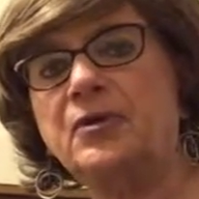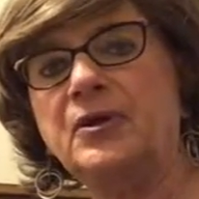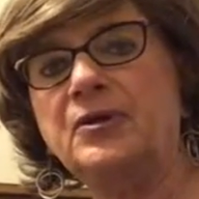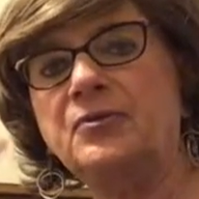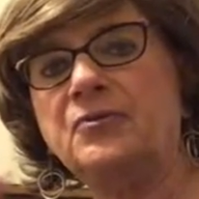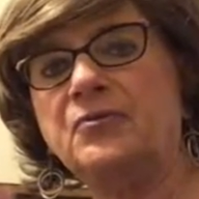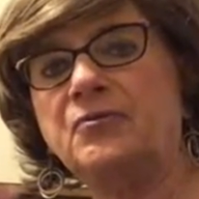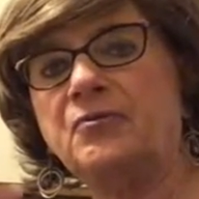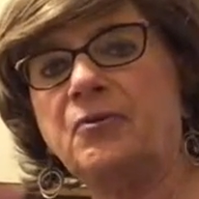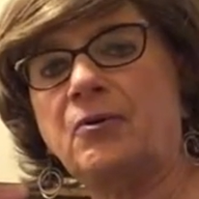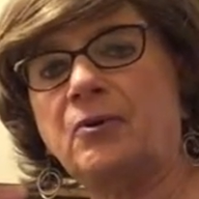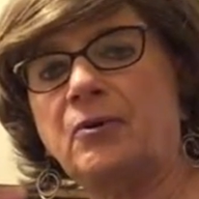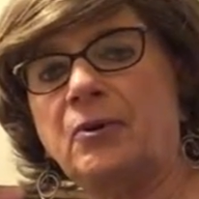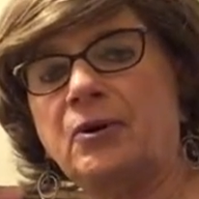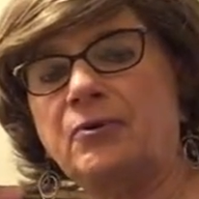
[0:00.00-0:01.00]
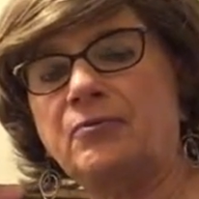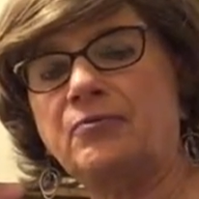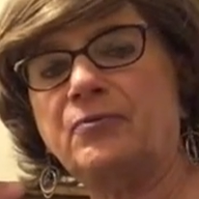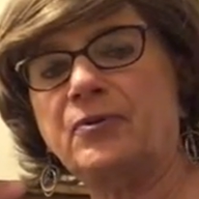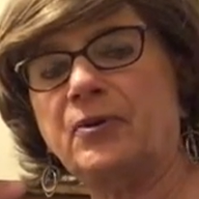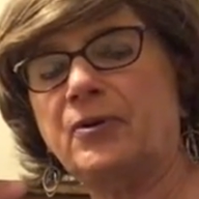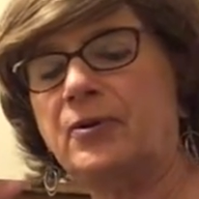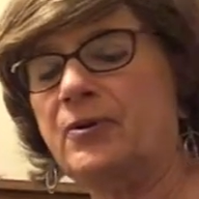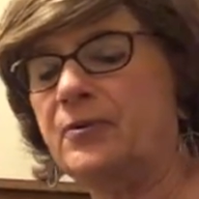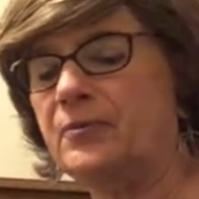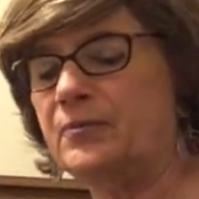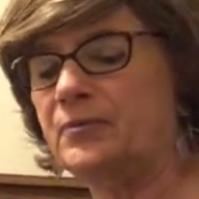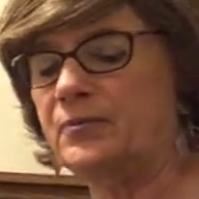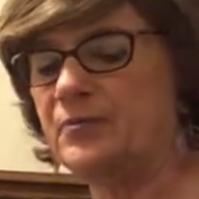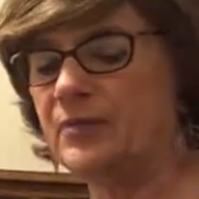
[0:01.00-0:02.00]
It's drawn a lot of
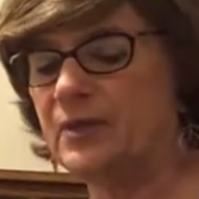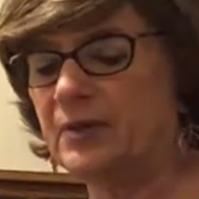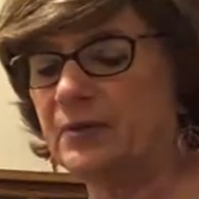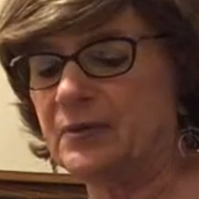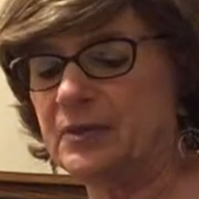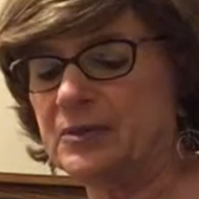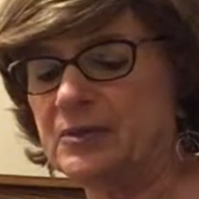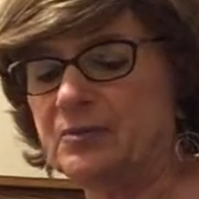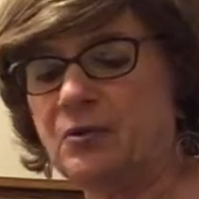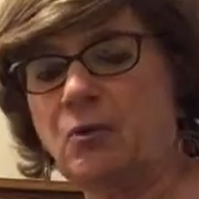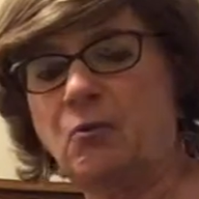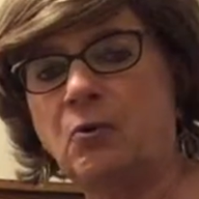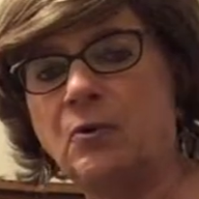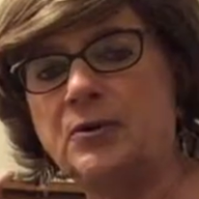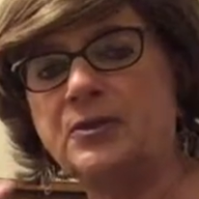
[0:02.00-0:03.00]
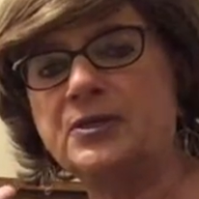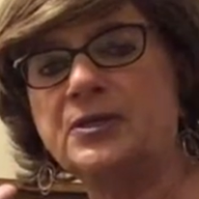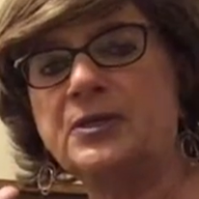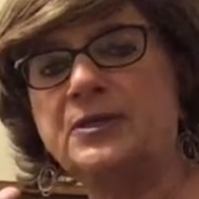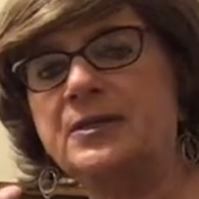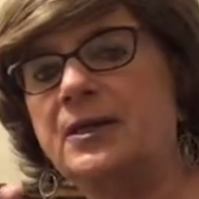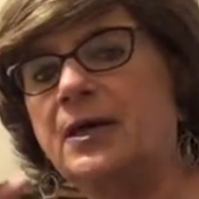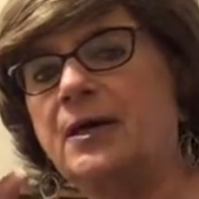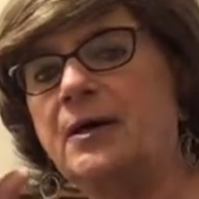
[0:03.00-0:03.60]
its awards, and